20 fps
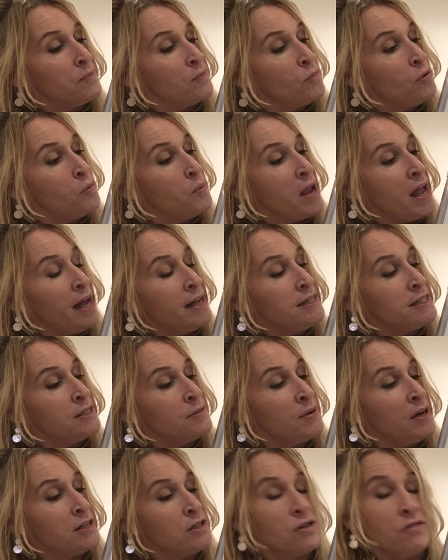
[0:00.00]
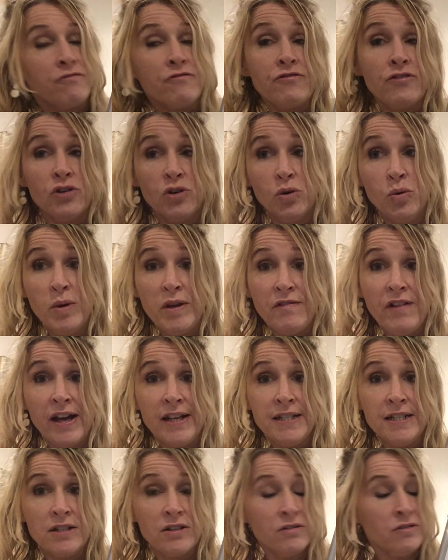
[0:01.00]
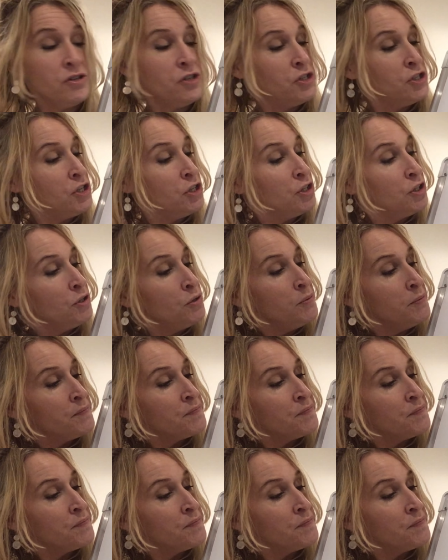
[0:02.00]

Well, we had to add on 4, we've added on 2,